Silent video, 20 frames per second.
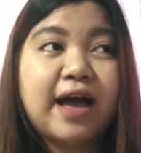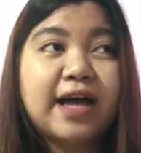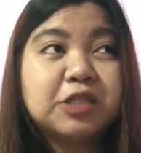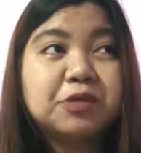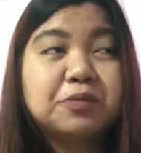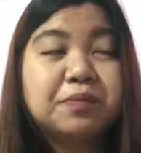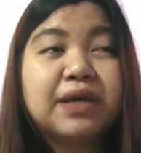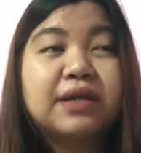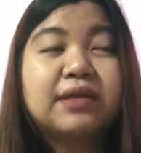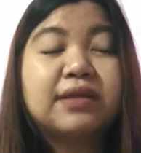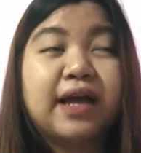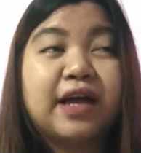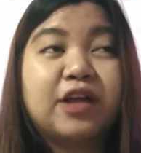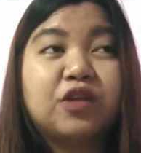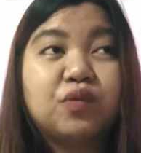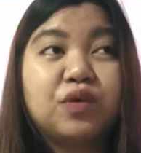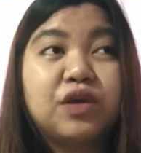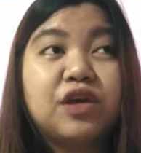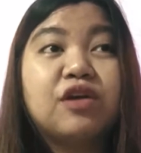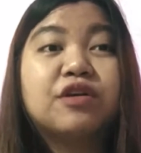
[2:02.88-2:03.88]
aspect
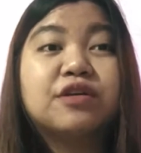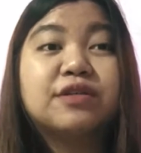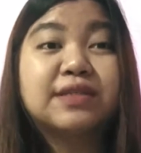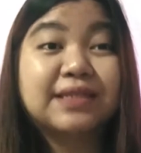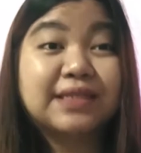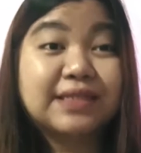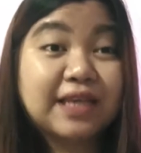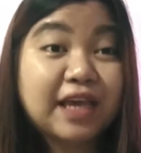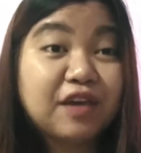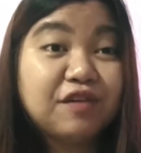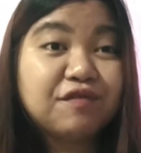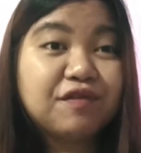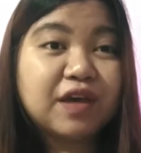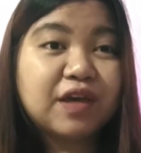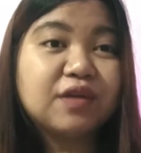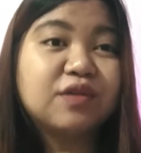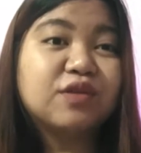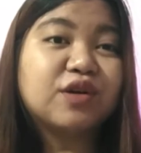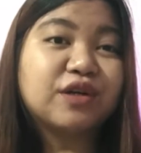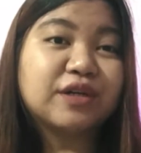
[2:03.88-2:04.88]
that we are
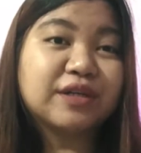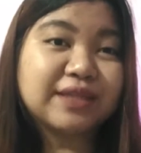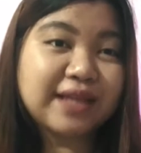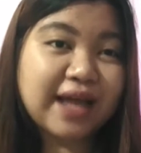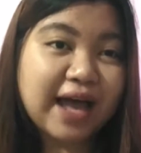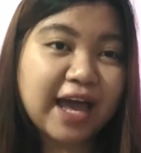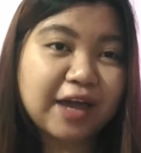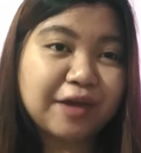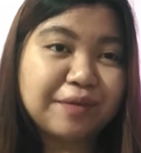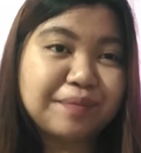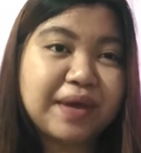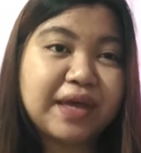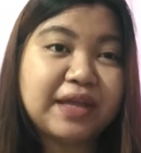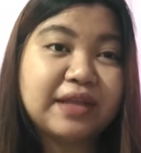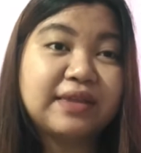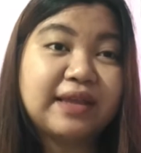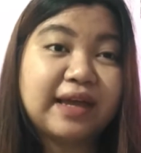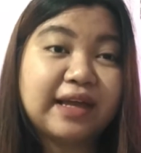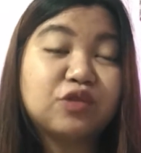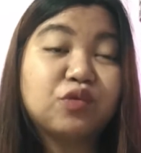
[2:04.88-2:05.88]
saving their time
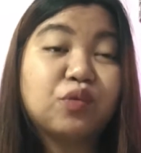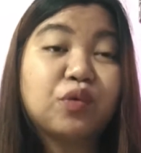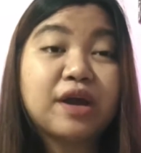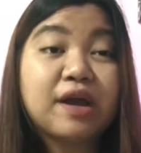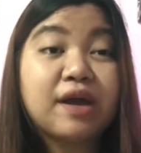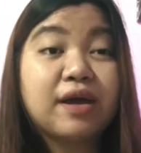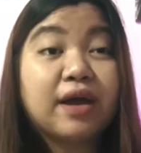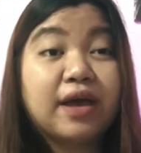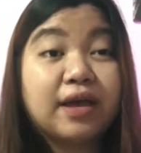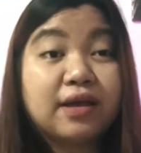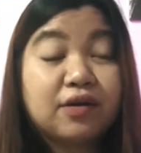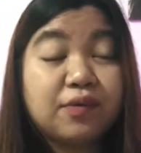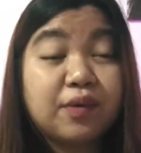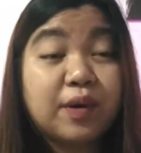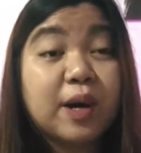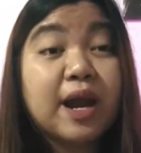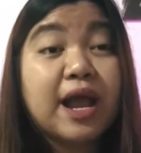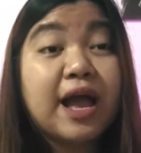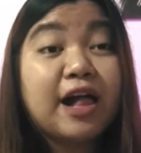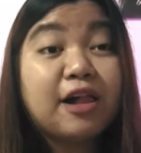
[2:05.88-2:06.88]
and that
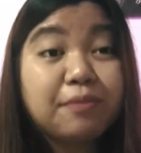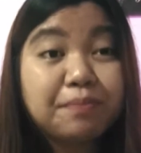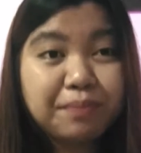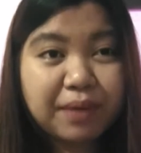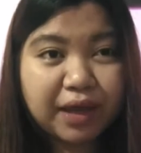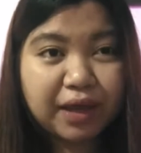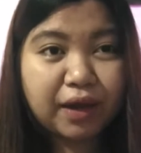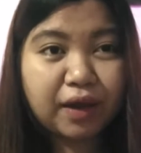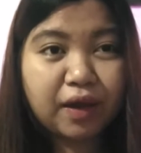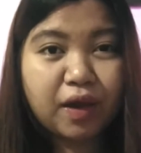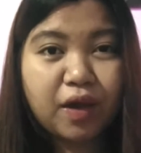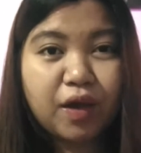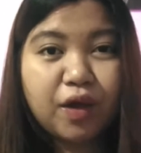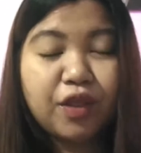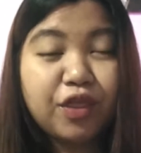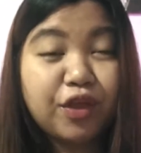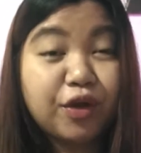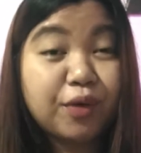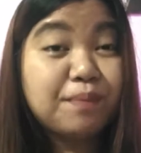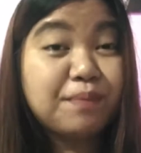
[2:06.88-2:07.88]
we're helping
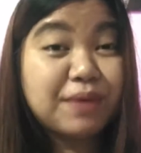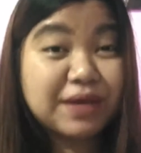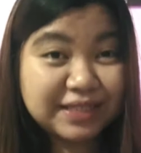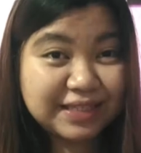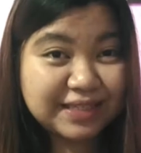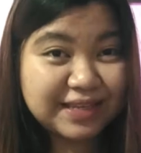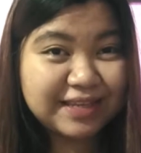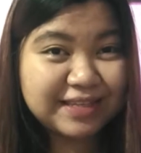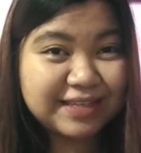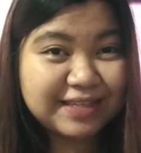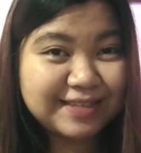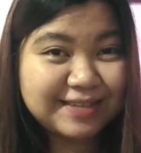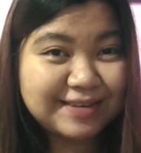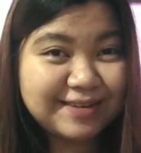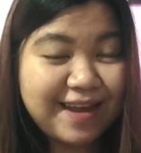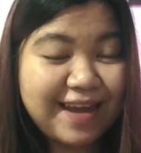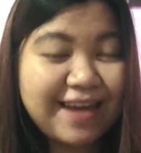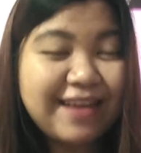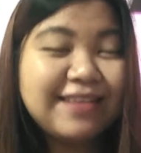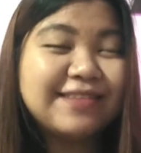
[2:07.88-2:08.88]
their business,
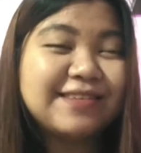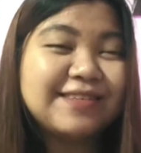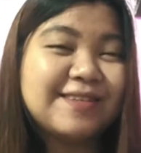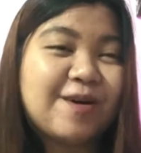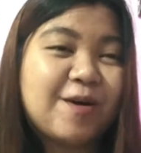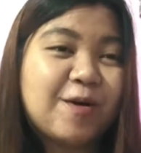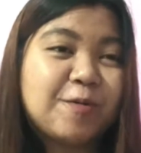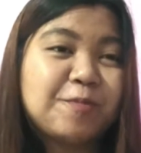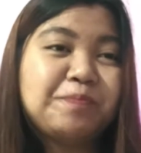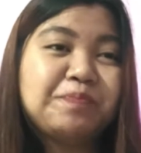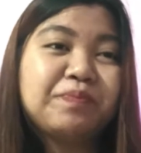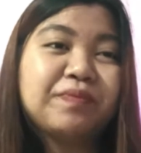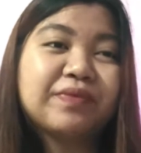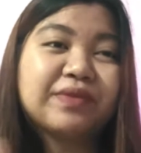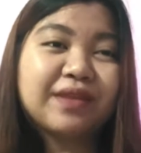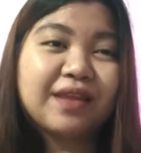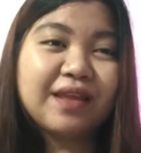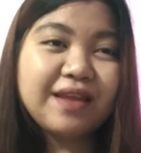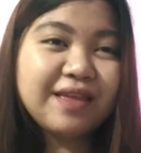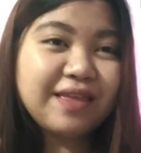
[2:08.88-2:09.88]
right? So
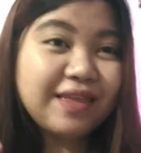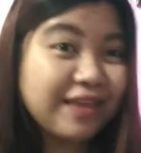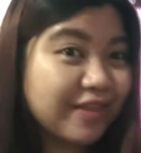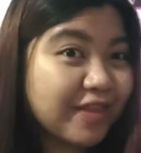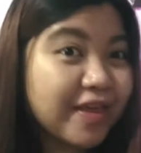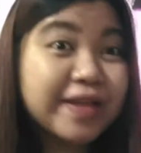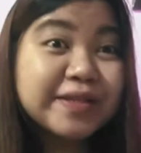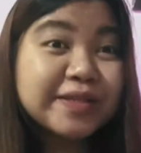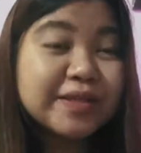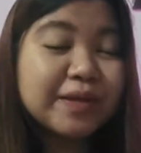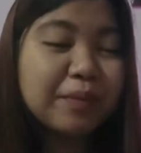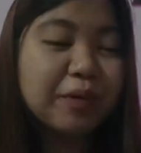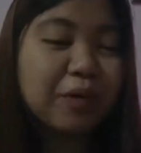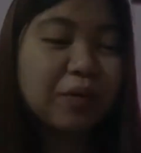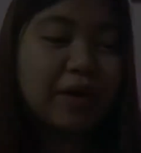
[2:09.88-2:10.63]
that's number